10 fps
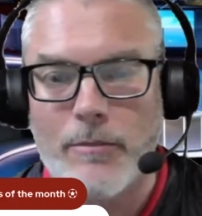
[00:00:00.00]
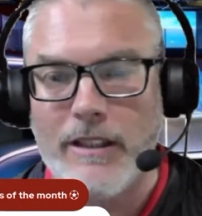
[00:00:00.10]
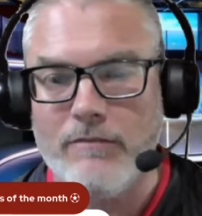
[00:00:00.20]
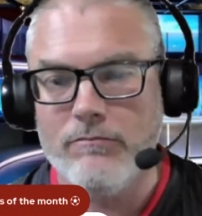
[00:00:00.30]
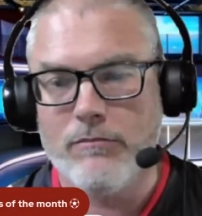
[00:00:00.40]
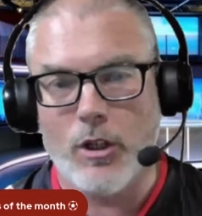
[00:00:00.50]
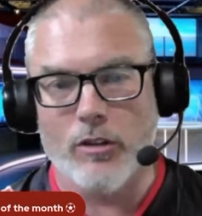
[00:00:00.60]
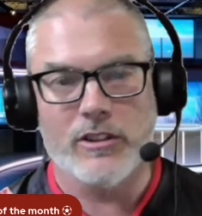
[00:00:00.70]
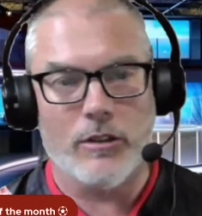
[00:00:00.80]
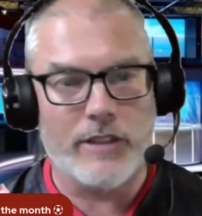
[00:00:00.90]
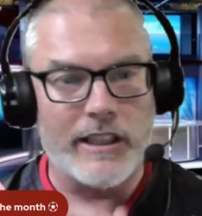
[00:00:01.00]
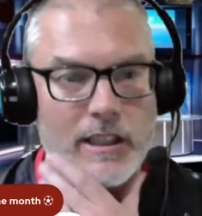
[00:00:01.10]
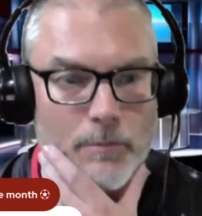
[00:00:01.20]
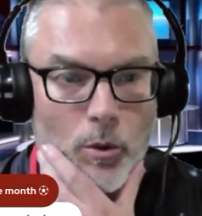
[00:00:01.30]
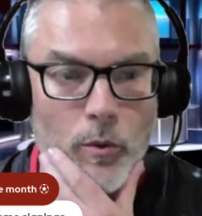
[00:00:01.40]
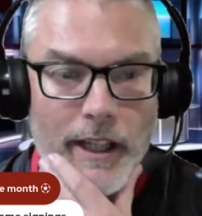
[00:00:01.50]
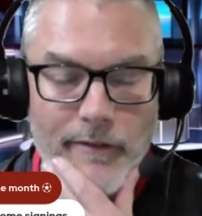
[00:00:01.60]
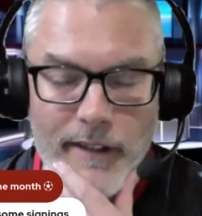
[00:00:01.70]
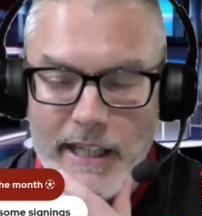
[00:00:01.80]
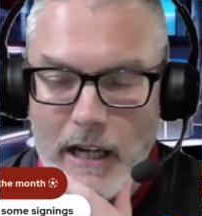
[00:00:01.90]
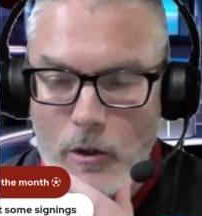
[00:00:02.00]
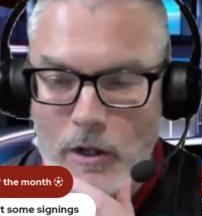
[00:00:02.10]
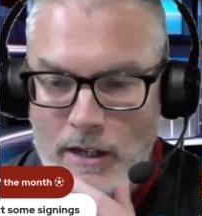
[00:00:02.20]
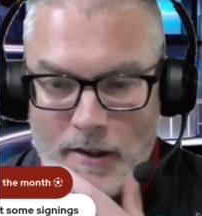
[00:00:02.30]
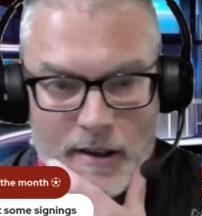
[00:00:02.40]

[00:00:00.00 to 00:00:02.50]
I mean, Gonzo did his morning video